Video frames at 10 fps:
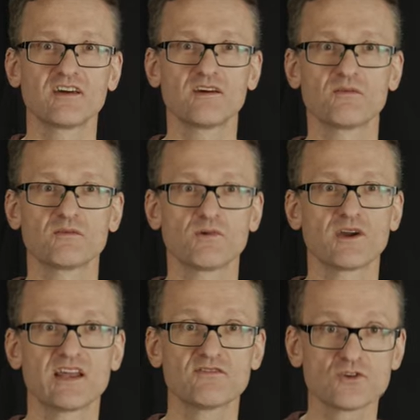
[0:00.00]
Uh,
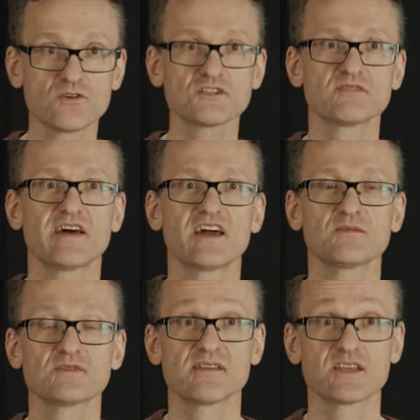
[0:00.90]
we're going to have tons of
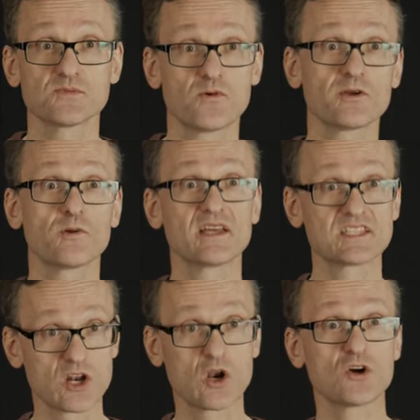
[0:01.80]
atoms in this molecule.
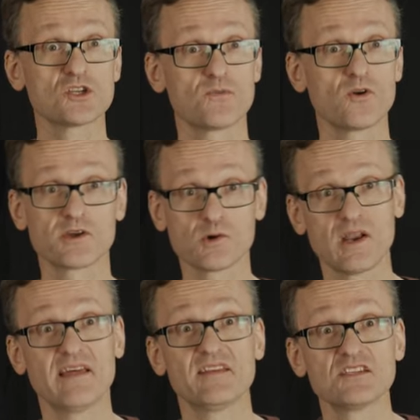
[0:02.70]
It's a large
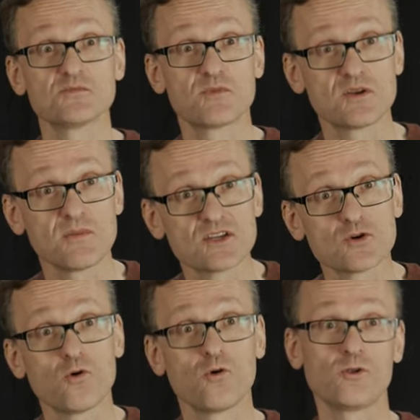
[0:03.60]
molecule, and this is pretty
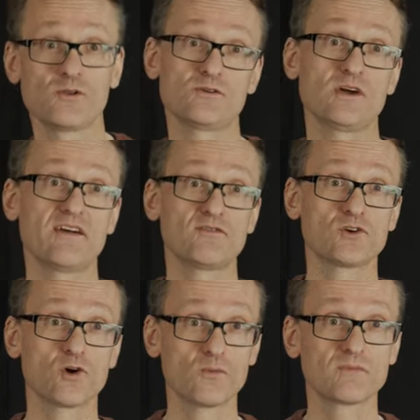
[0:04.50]
much all you
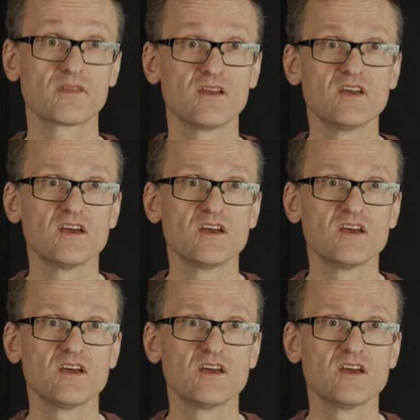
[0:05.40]
have to go.